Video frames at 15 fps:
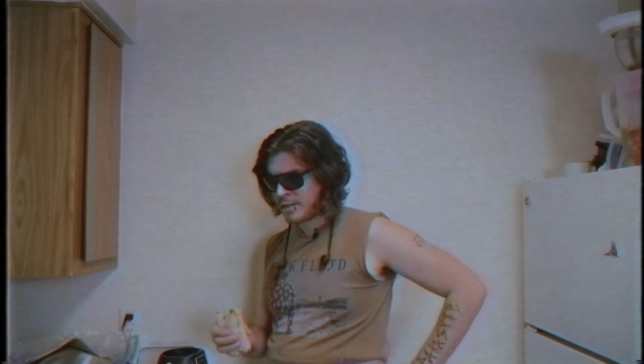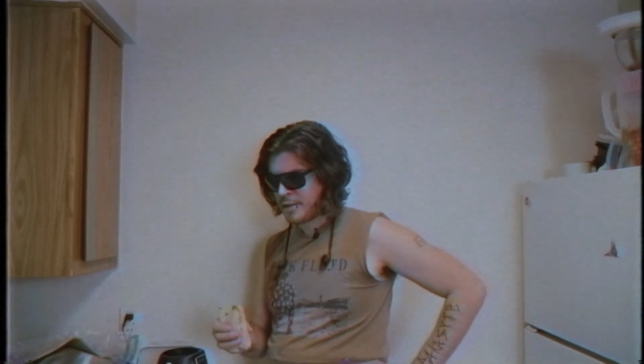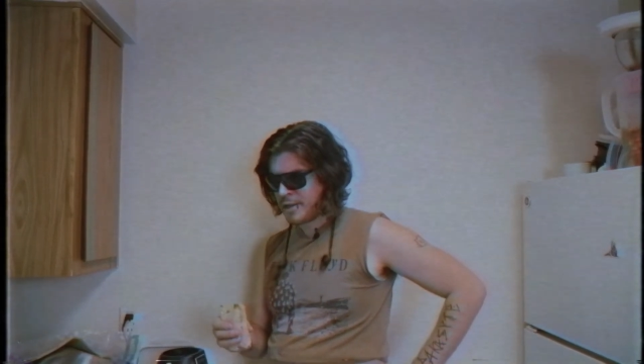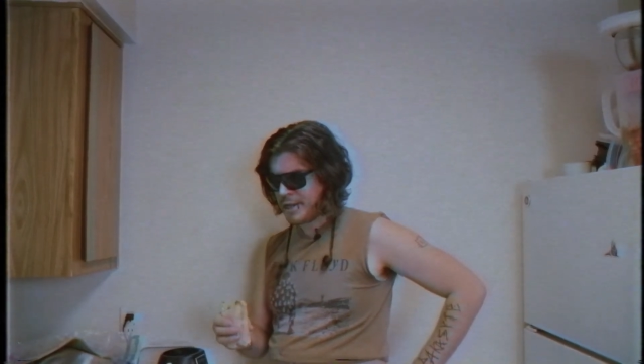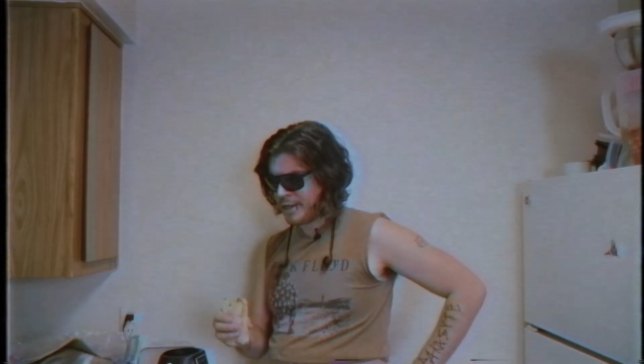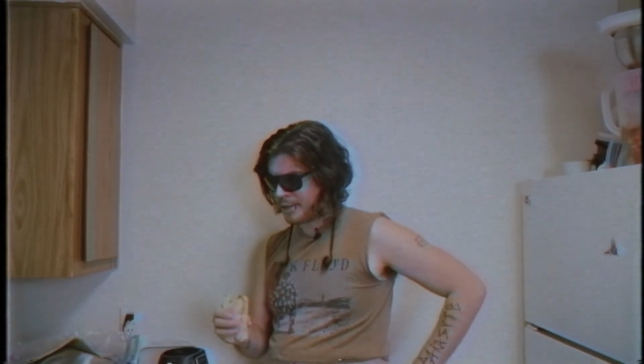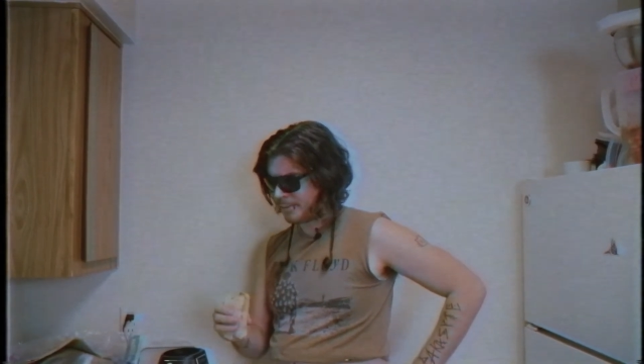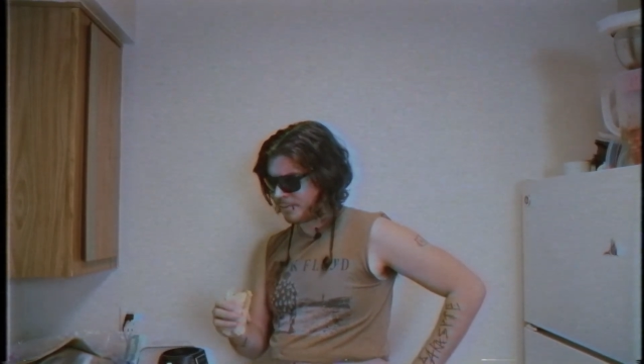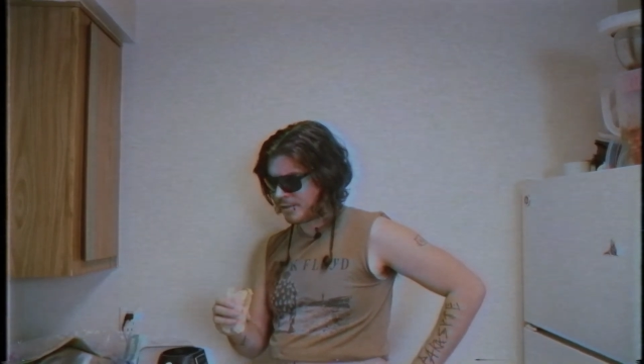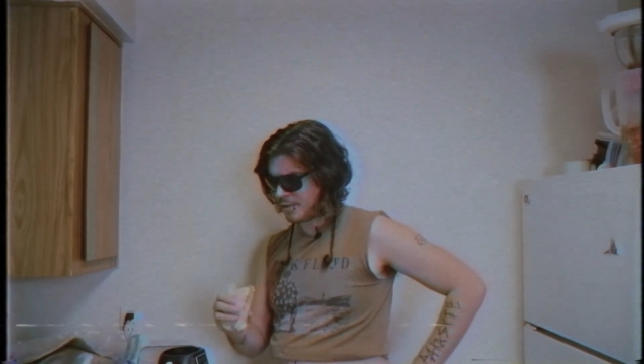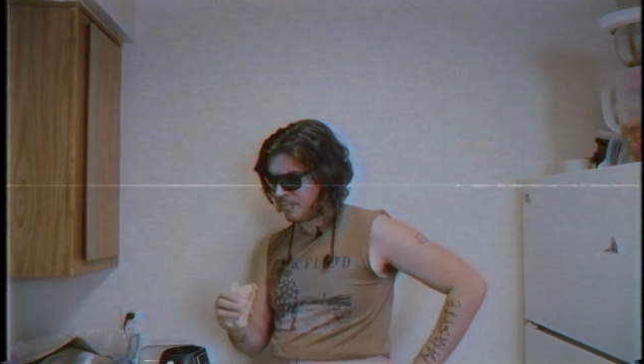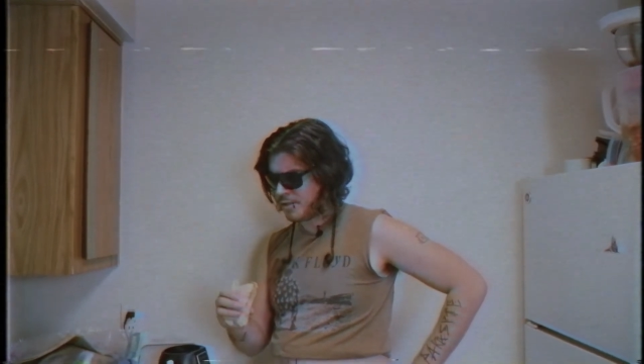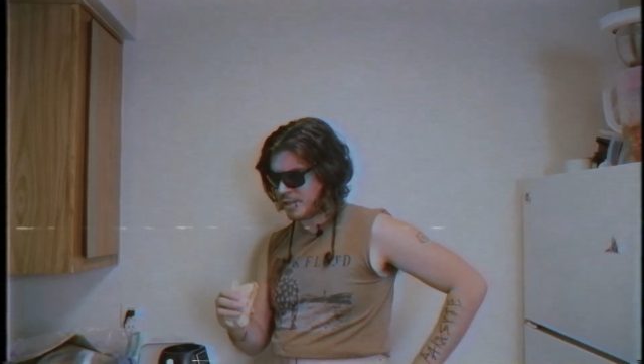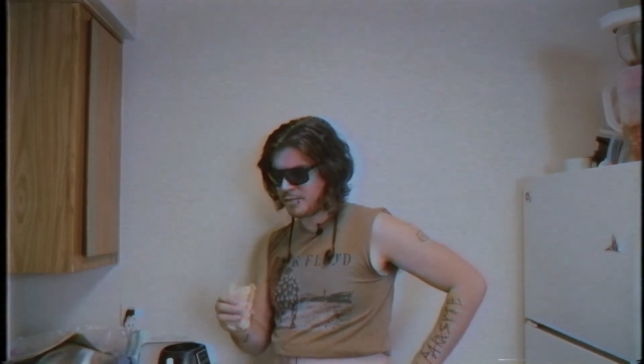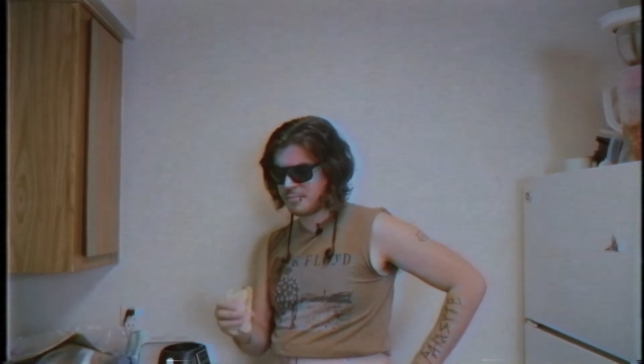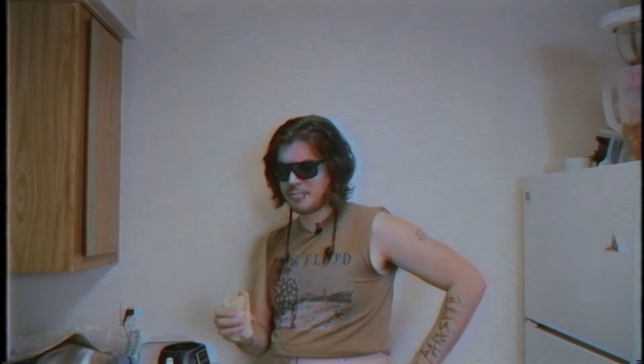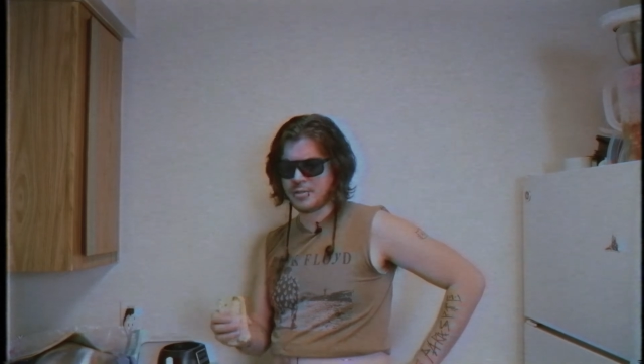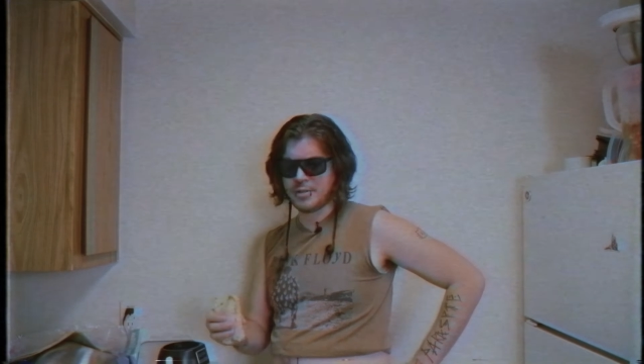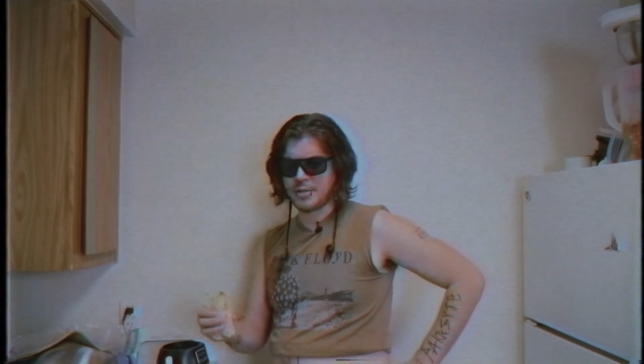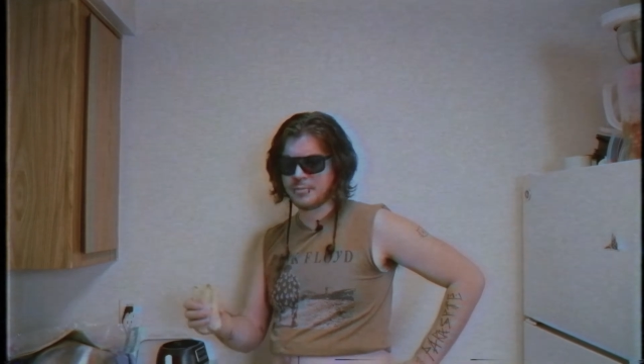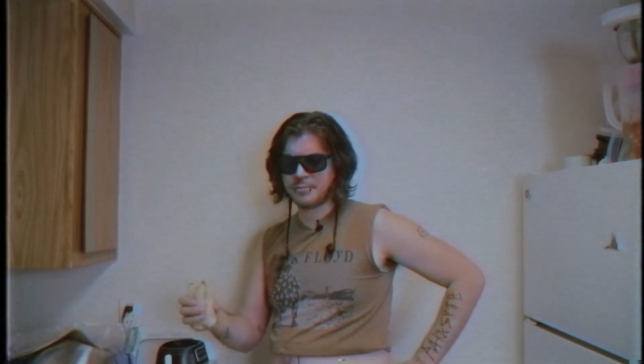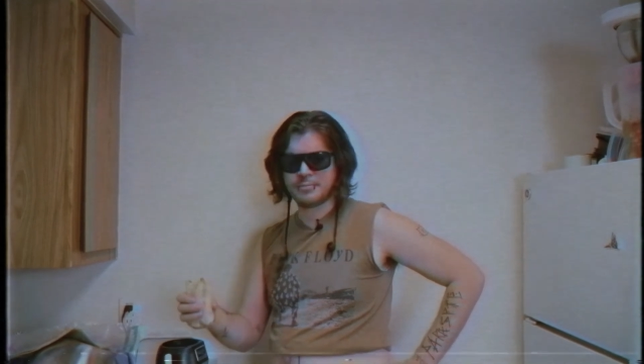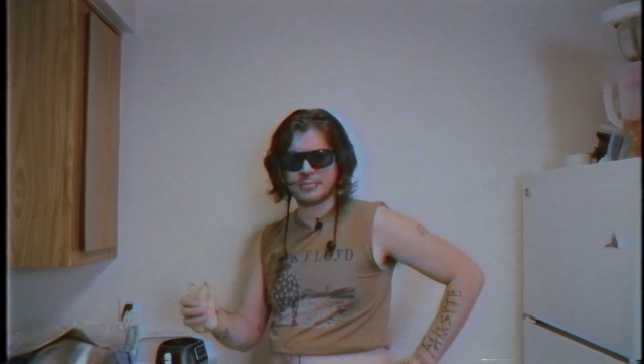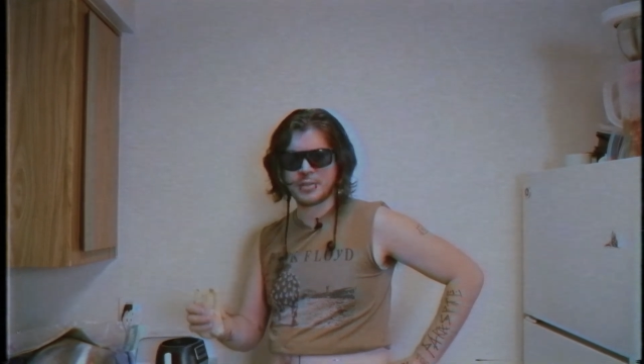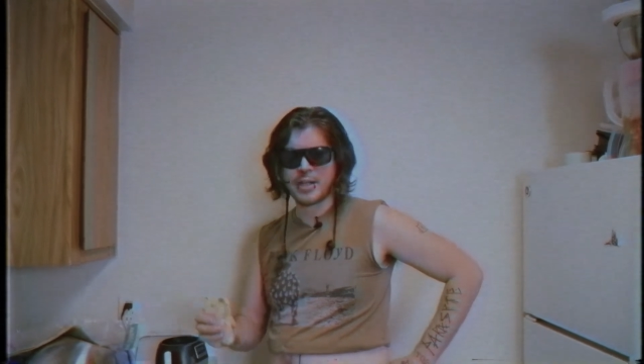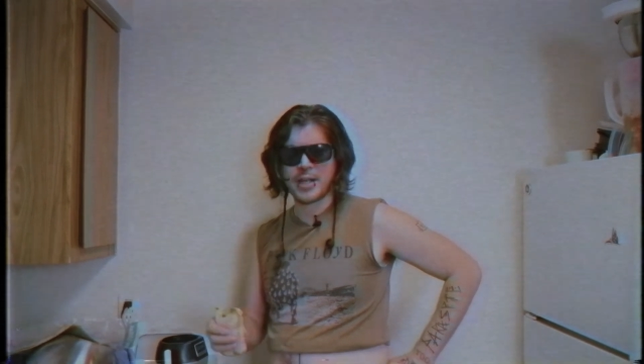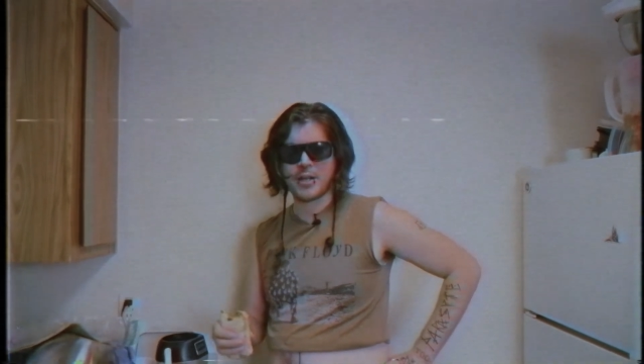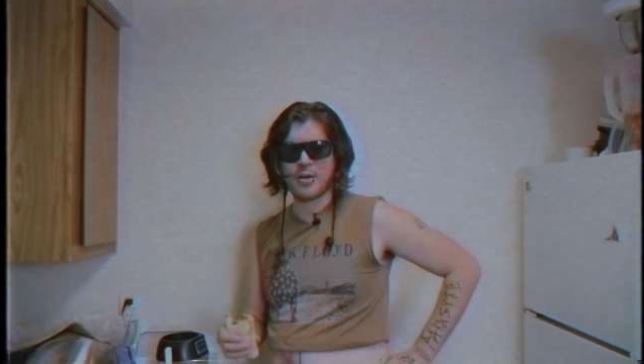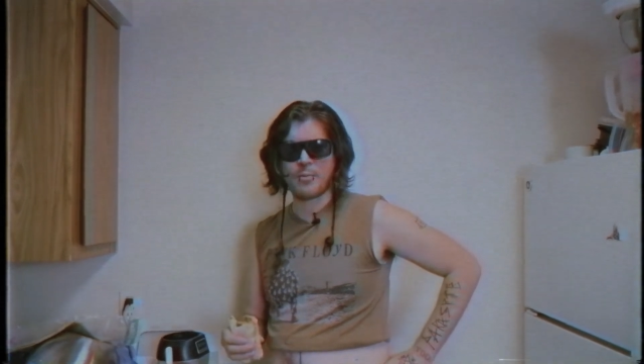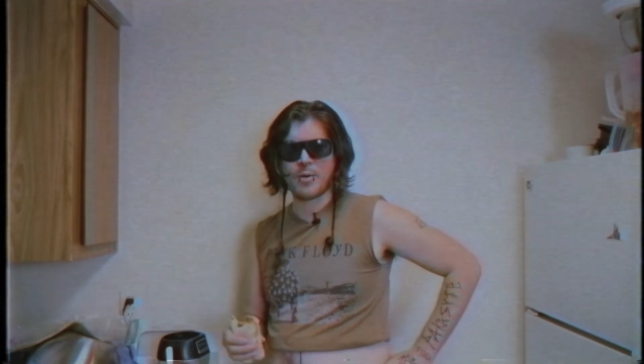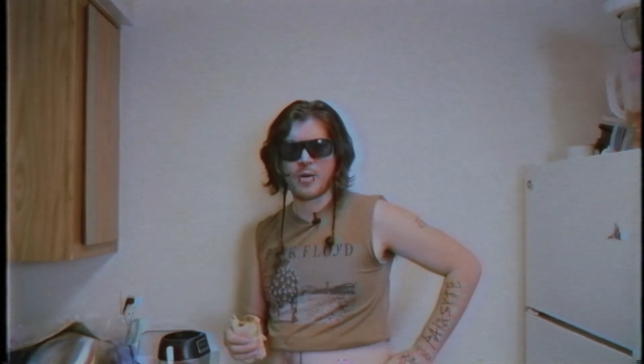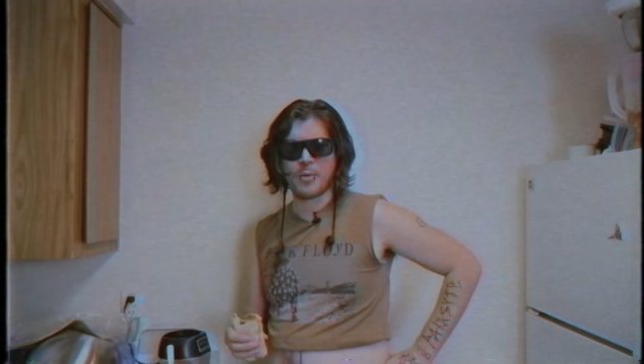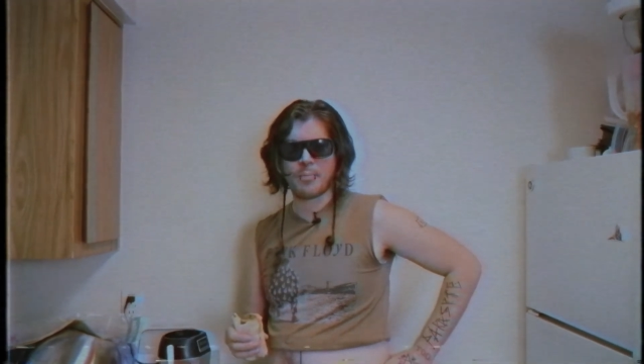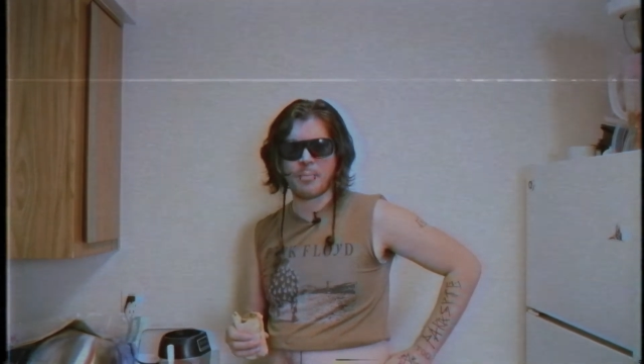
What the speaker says: And the meat, can't go wrong